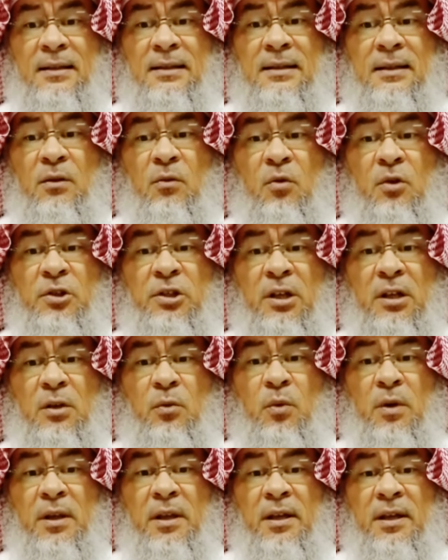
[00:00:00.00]
Azza wa
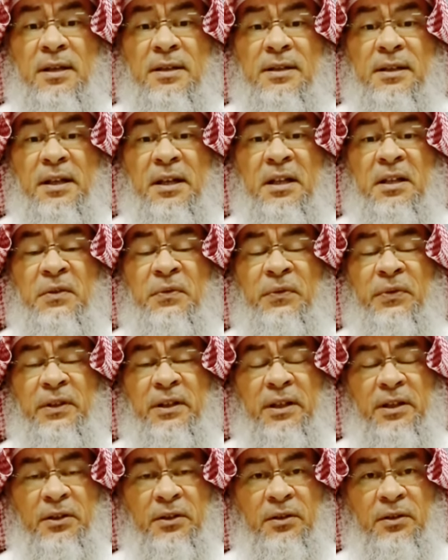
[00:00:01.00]
Jal with his
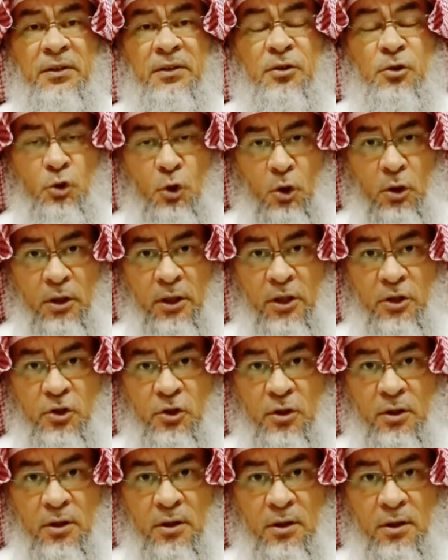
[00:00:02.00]
infinite
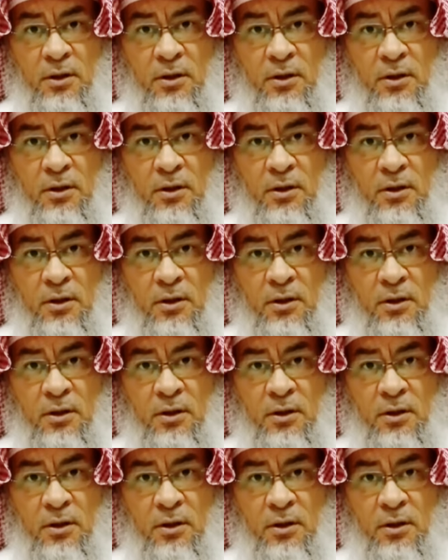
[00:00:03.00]
knowledge